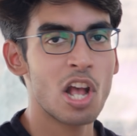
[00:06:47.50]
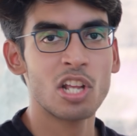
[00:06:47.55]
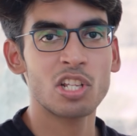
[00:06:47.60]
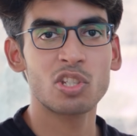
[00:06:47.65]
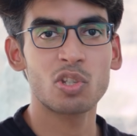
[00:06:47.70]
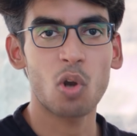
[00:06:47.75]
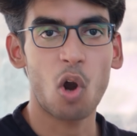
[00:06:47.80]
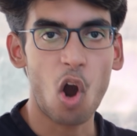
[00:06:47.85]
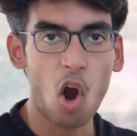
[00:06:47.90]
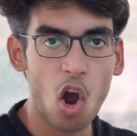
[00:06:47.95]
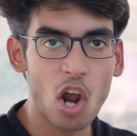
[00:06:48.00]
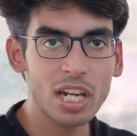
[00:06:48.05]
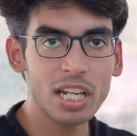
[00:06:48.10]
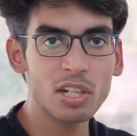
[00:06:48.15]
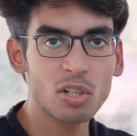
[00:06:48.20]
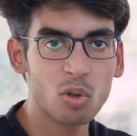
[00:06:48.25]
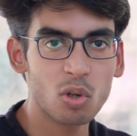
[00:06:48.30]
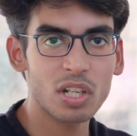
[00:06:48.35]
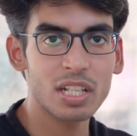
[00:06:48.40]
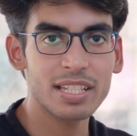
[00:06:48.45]
So all our
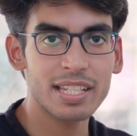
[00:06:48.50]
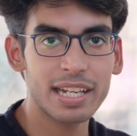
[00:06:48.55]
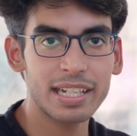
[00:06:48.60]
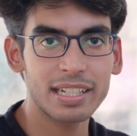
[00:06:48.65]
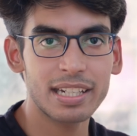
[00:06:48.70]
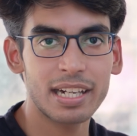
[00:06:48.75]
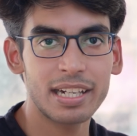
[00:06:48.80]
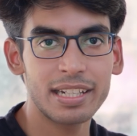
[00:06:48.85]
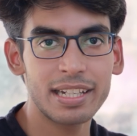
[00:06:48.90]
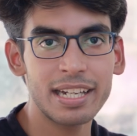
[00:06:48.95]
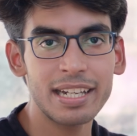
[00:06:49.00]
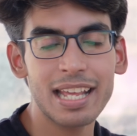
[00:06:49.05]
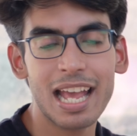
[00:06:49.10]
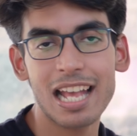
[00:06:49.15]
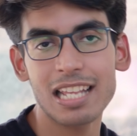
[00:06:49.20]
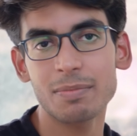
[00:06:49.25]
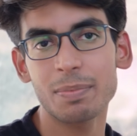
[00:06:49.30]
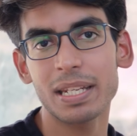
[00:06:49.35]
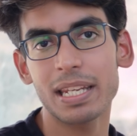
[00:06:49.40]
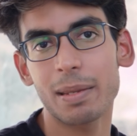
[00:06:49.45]
local site content has
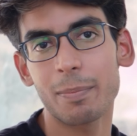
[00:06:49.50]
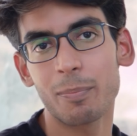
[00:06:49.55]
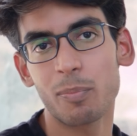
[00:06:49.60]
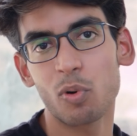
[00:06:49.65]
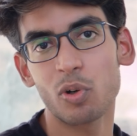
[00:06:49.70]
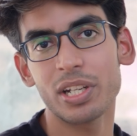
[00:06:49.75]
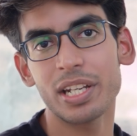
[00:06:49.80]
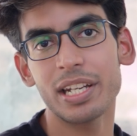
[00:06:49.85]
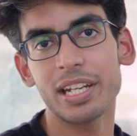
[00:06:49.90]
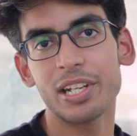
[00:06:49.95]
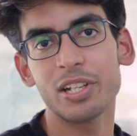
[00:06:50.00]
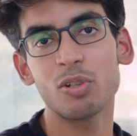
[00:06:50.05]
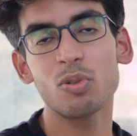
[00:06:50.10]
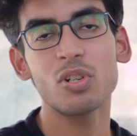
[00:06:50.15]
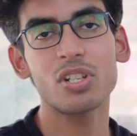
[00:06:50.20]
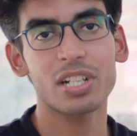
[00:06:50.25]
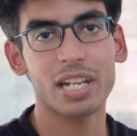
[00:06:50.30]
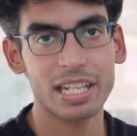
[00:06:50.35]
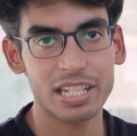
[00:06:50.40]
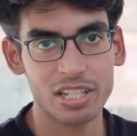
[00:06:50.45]
been imported into
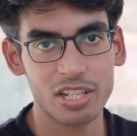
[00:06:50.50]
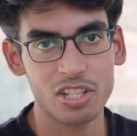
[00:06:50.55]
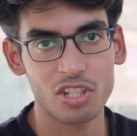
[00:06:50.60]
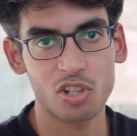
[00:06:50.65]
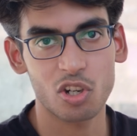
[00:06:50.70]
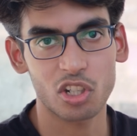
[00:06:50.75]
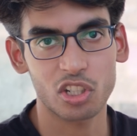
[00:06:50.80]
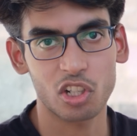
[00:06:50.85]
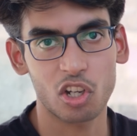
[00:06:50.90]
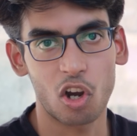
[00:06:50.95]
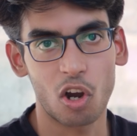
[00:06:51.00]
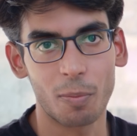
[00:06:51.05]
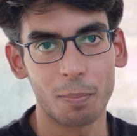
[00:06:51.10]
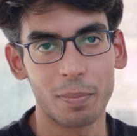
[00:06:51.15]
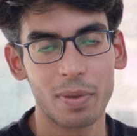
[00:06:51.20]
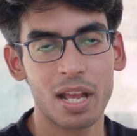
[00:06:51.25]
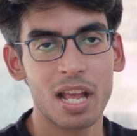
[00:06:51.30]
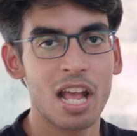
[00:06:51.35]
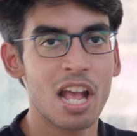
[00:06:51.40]
trishares.com.